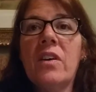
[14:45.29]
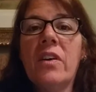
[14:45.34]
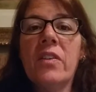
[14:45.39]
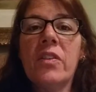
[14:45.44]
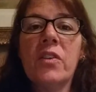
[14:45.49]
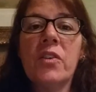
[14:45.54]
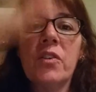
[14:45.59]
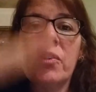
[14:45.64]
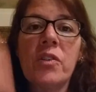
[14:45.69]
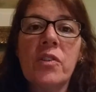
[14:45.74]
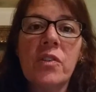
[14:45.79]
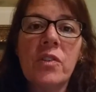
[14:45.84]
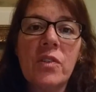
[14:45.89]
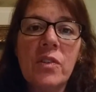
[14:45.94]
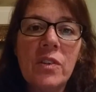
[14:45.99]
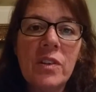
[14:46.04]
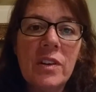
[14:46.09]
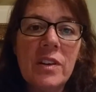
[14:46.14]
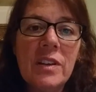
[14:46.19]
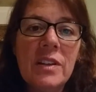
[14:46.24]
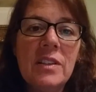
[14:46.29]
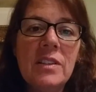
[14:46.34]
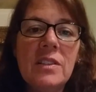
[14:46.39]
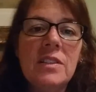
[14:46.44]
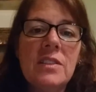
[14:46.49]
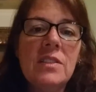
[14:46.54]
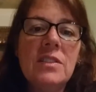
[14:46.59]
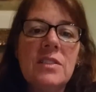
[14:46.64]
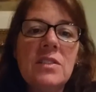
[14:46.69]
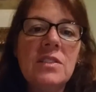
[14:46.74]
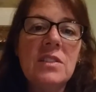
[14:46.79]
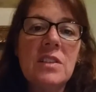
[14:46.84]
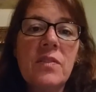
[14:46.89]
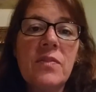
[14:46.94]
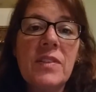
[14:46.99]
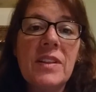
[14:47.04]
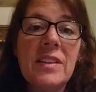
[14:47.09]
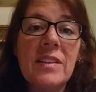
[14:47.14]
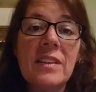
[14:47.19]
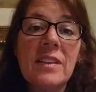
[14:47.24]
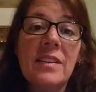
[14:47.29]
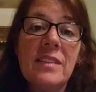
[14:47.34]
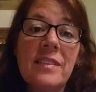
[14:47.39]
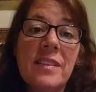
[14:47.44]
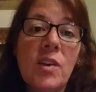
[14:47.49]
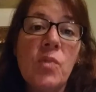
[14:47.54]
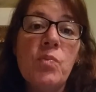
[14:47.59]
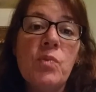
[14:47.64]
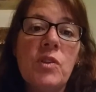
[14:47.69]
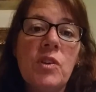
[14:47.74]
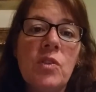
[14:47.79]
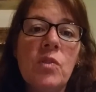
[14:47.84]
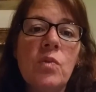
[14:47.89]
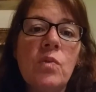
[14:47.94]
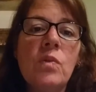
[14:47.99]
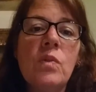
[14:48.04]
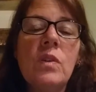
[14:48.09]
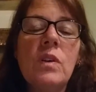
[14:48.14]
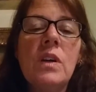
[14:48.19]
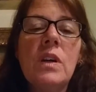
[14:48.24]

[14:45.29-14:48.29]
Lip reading: other stuff that's going to tempt you.